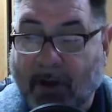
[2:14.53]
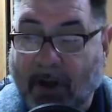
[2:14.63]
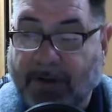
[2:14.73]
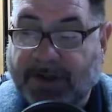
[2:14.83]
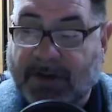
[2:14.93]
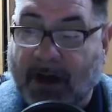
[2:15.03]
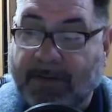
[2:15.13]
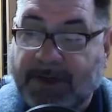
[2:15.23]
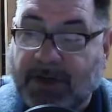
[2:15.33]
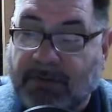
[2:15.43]
Paul
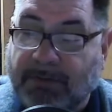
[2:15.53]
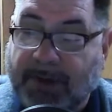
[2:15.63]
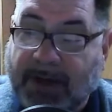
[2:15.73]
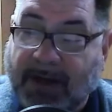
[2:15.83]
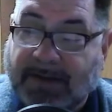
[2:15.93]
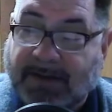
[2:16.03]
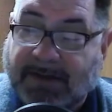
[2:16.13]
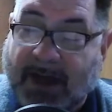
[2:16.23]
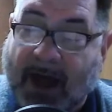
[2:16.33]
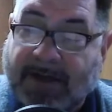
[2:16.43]
describes human beings
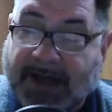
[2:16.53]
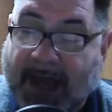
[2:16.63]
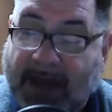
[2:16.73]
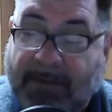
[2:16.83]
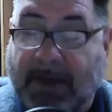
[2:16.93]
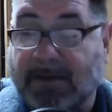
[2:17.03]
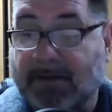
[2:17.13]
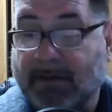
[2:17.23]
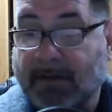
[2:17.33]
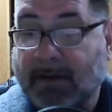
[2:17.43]
as God's
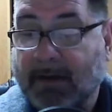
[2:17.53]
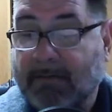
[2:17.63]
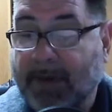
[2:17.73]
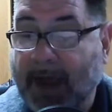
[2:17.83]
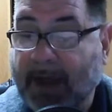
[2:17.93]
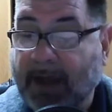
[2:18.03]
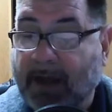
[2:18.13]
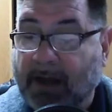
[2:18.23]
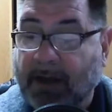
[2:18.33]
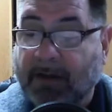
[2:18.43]
enemies,
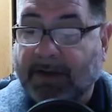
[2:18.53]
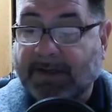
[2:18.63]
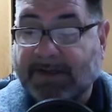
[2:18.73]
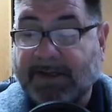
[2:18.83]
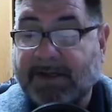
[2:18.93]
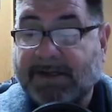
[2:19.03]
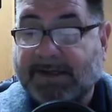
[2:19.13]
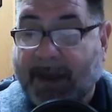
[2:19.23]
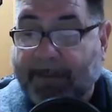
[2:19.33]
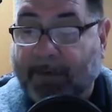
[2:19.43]
making clear that sin
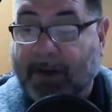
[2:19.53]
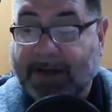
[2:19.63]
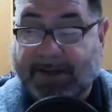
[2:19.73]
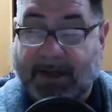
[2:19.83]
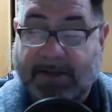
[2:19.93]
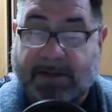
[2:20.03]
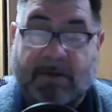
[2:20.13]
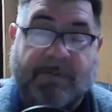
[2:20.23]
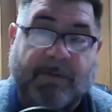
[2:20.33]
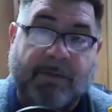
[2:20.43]
separates
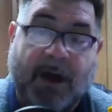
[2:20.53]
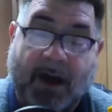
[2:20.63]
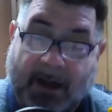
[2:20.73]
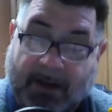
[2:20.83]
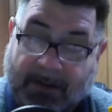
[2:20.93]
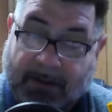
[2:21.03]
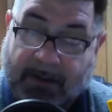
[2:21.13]
us from God.